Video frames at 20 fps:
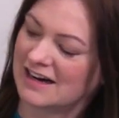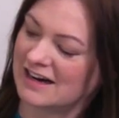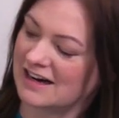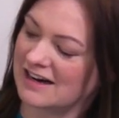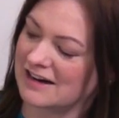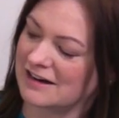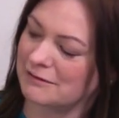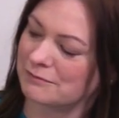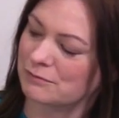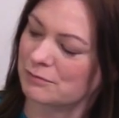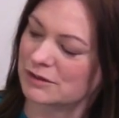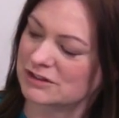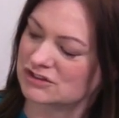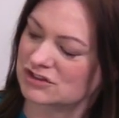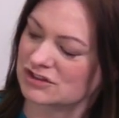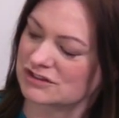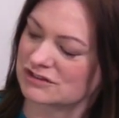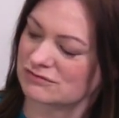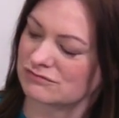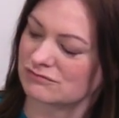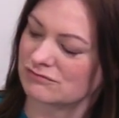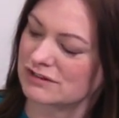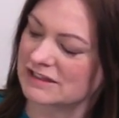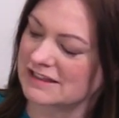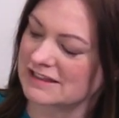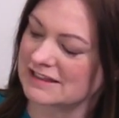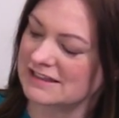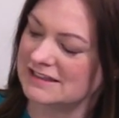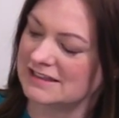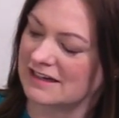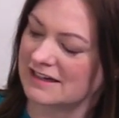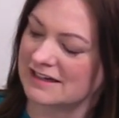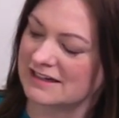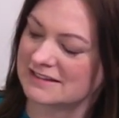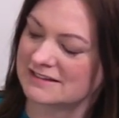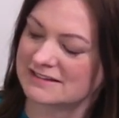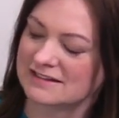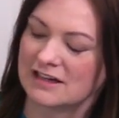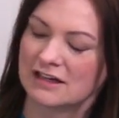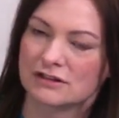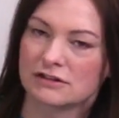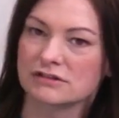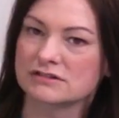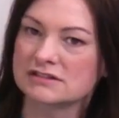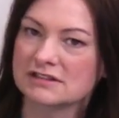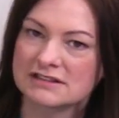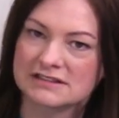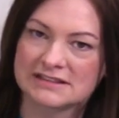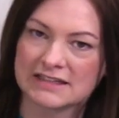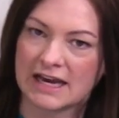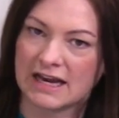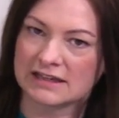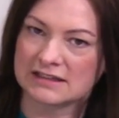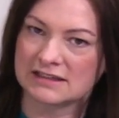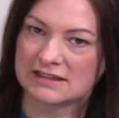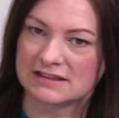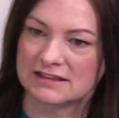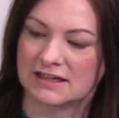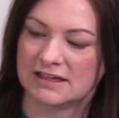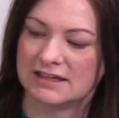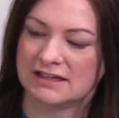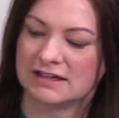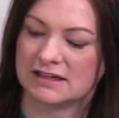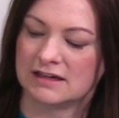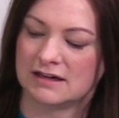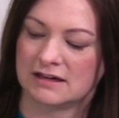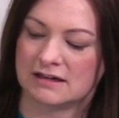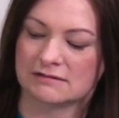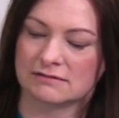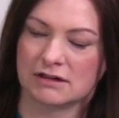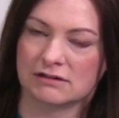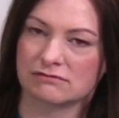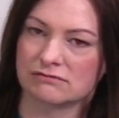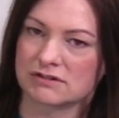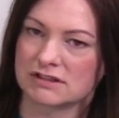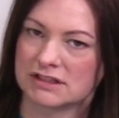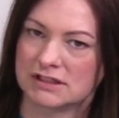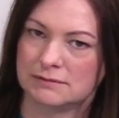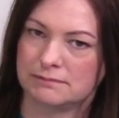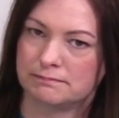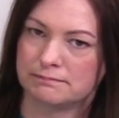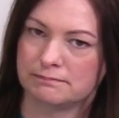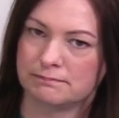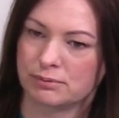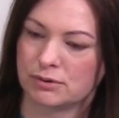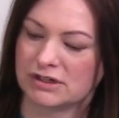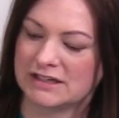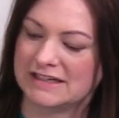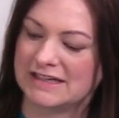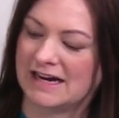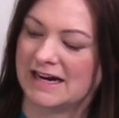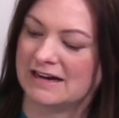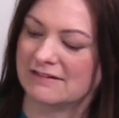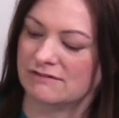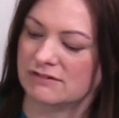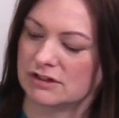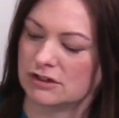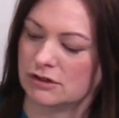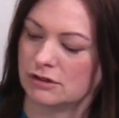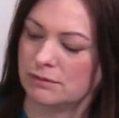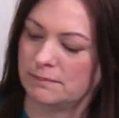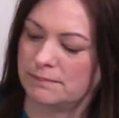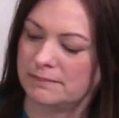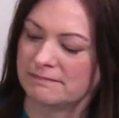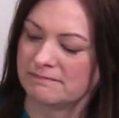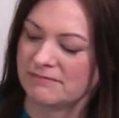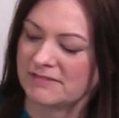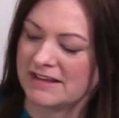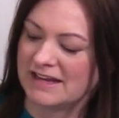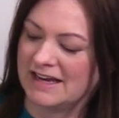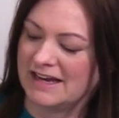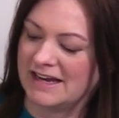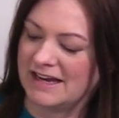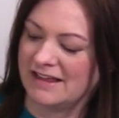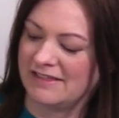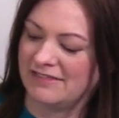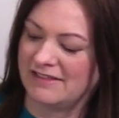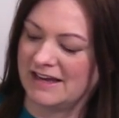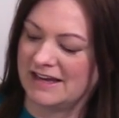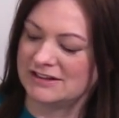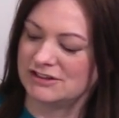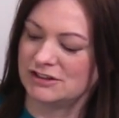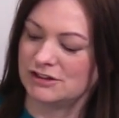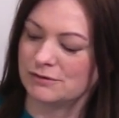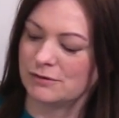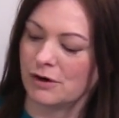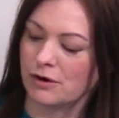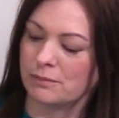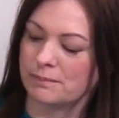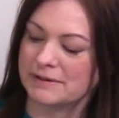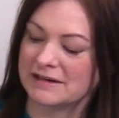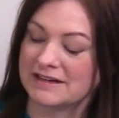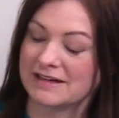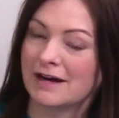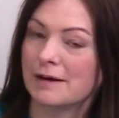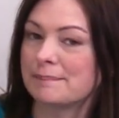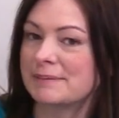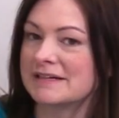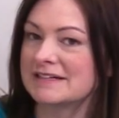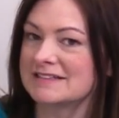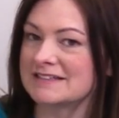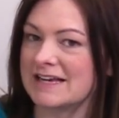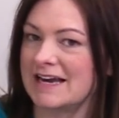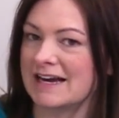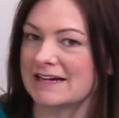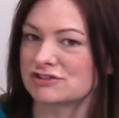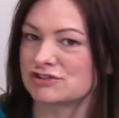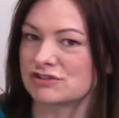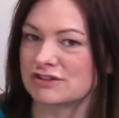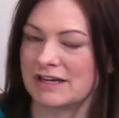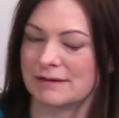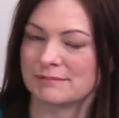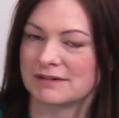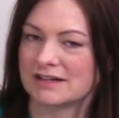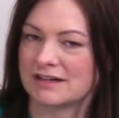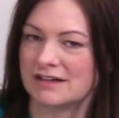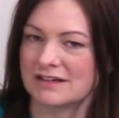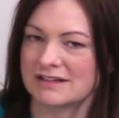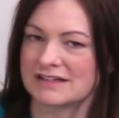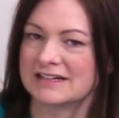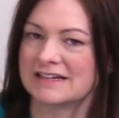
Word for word: Um, which is really nice. Looks exactly like uh, a really pretty envelope and then you open it up and it's actually, I'm going to call